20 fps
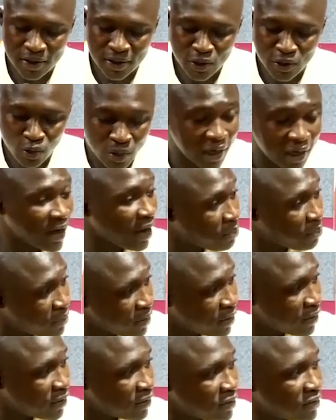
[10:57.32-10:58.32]
You can
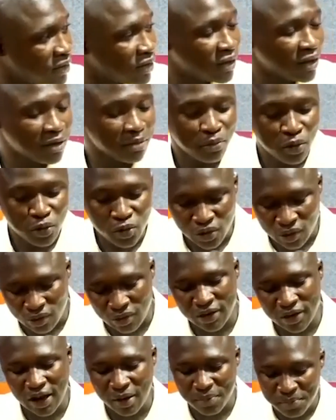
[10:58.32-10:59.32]
appeal. But you
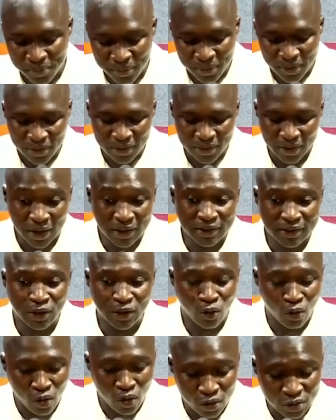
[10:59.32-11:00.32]
cannot appeal
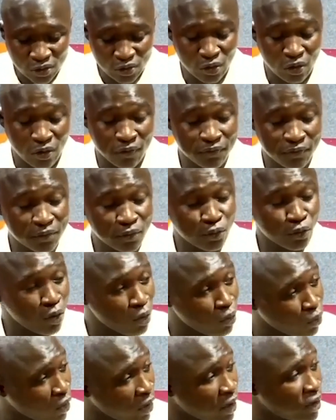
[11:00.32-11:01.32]
at courts of
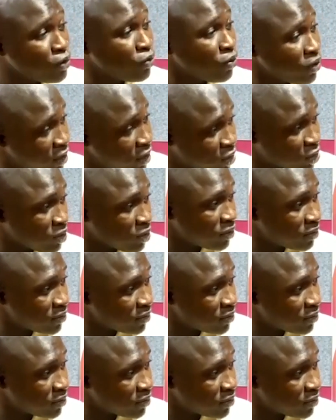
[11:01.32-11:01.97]
concurrent jurisdiction.